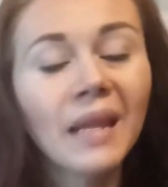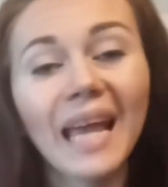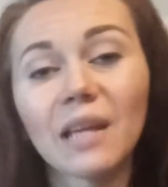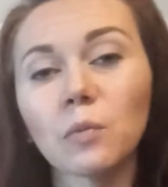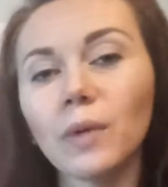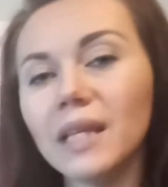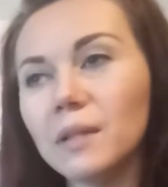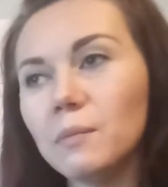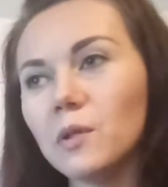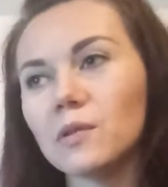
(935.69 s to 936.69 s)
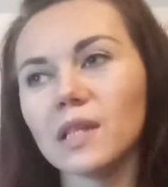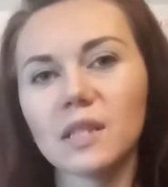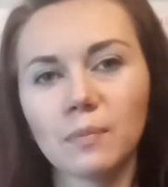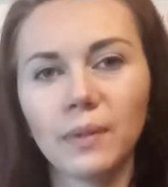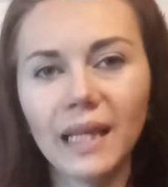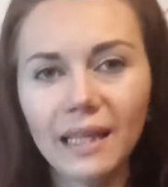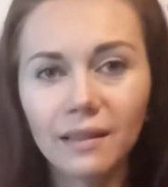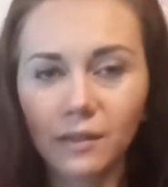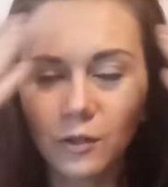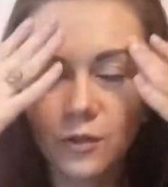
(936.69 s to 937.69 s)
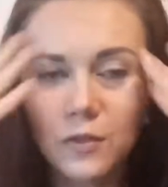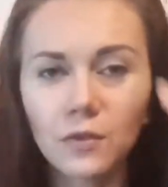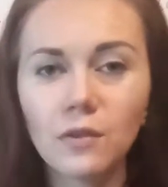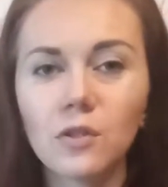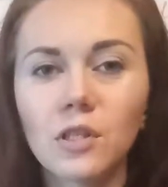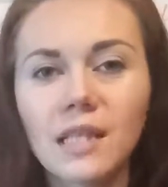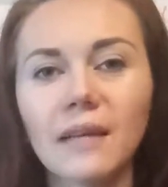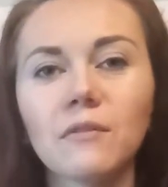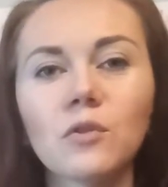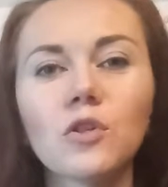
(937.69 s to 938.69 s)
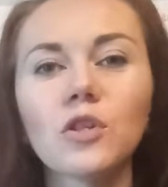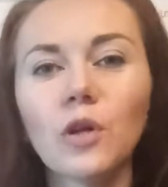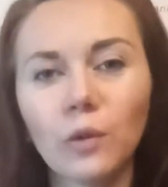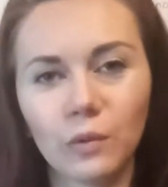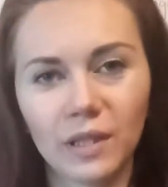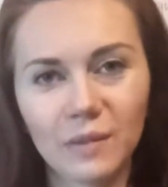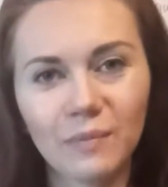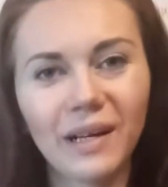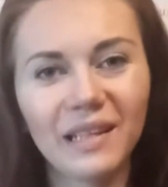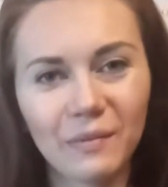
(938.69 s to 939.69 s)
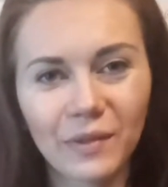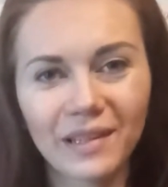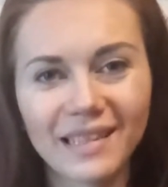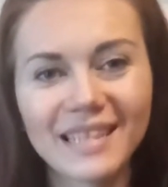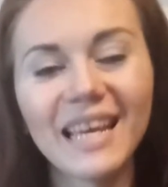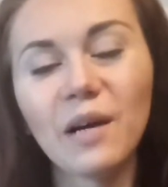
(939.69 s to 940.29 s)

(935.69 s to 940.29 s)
And when the music is playing, your students just have to show these body parts,